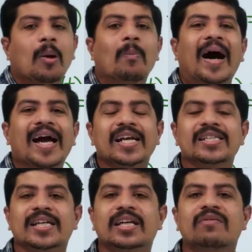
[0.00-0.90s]

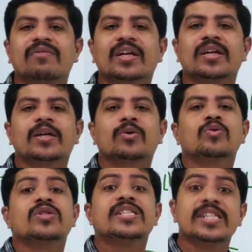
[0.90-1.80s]
minus infinity
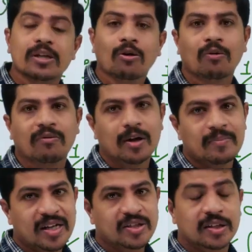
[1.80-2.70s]
to 0 will
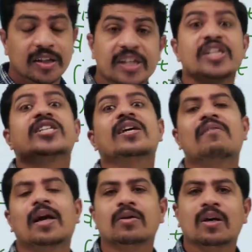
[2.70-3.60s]
mention initial
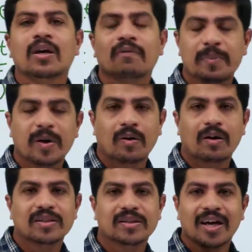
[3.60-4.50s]
value. Why?
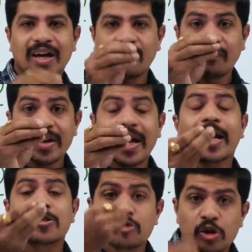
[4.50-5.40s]
Because we
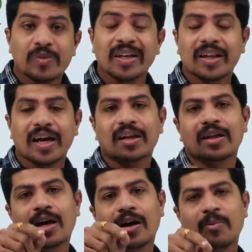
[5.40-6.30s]
are assuming that
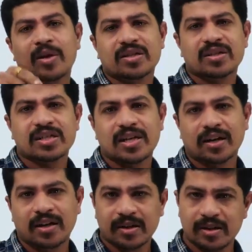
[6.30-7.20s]
the operation is
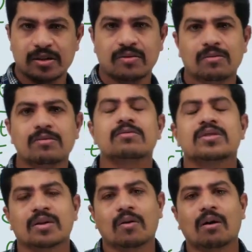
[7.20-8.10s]
started at t is equal to
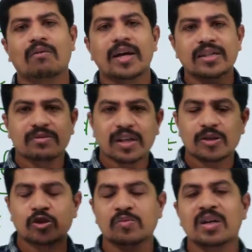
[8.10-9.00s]
0. Always we
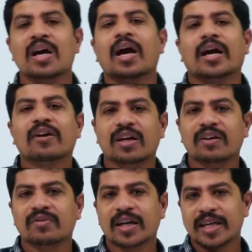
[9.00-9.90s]
assume,
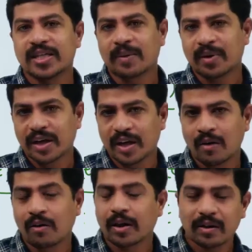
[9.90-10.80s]
if the examiner did
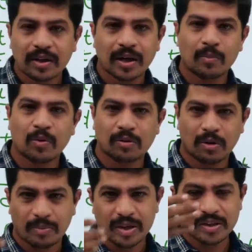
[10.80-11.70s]
not given about the
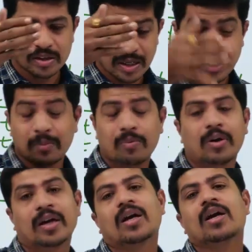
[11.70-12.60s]
operation starting
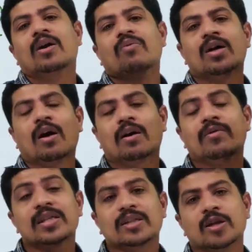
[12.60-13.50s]
point, we
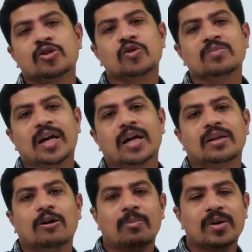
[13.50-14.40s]
always assume that
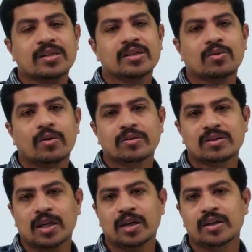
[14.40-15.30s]
the operation is going to
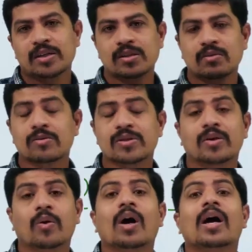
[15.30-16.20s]
start at t is equal to
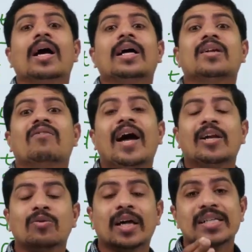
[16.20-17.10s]
0. The
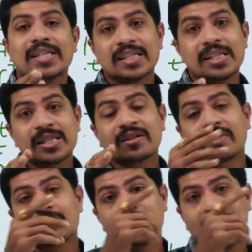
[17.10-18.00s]
value that is existing
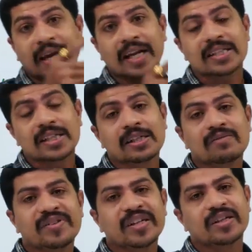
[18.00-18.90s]
from minus
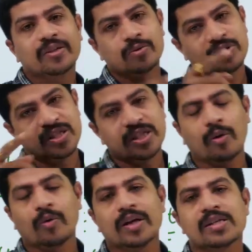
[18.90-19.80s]
infinity to
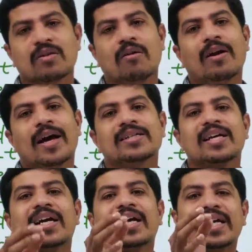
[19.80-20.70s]
0 is called as
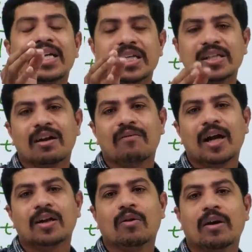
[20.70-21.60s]
initial
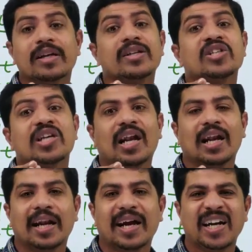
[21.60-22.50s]
value or
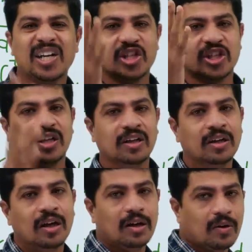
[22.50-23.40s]
initial
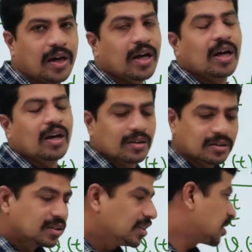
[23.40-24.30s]
condition. Okay,
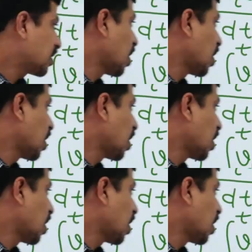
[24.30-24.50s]
yes,